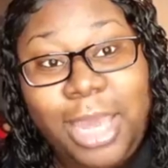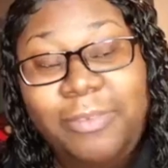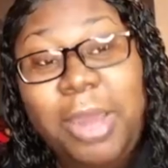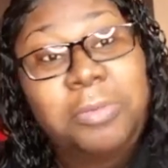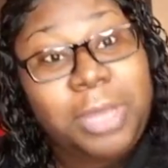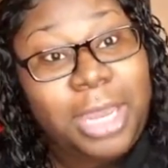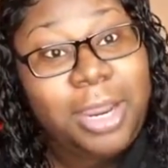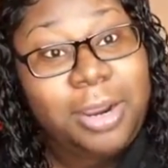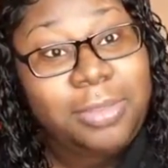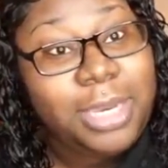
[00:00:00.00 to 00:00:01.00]
If I don't
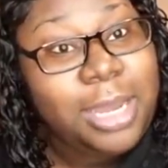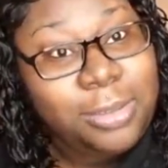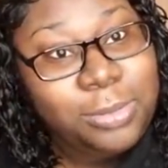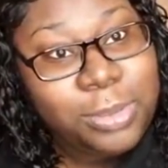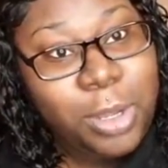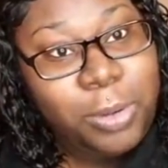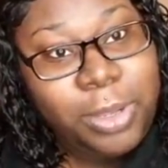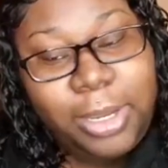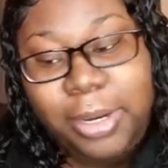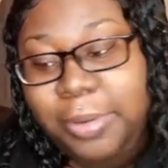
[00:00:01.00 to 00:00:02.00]
care, then I'll use
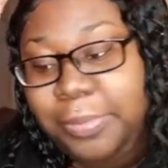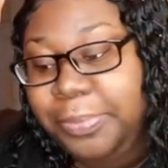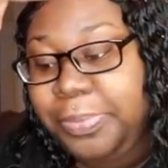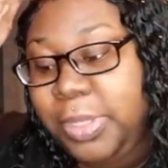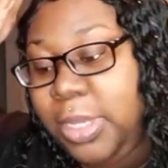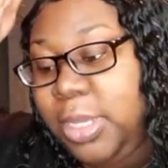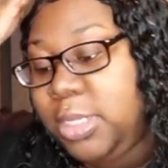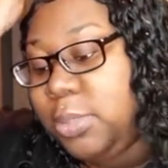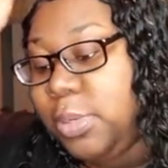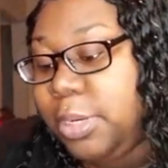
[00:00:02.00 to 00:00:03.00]
cold air.
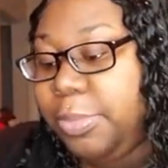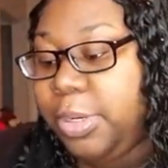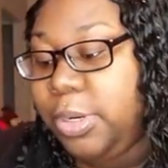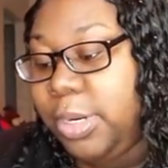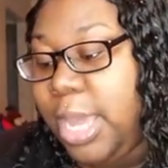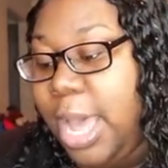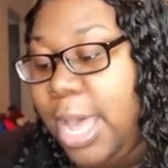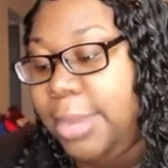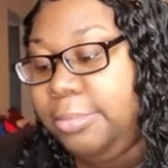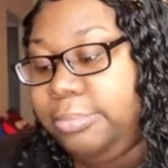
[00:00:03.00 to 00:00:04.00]
So we're going to put it on
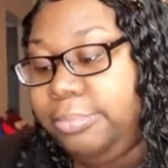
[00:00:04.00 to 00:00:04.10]
hot.